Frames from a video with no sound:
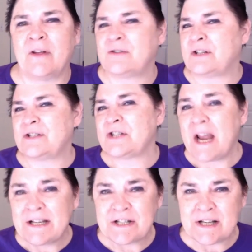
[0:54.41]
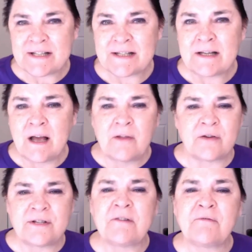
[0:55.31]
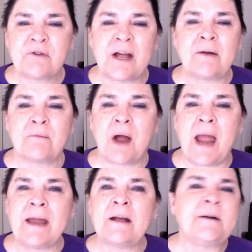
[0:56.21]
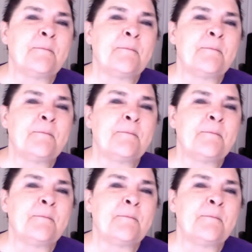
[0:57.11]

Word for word: they're just changes they're different, right?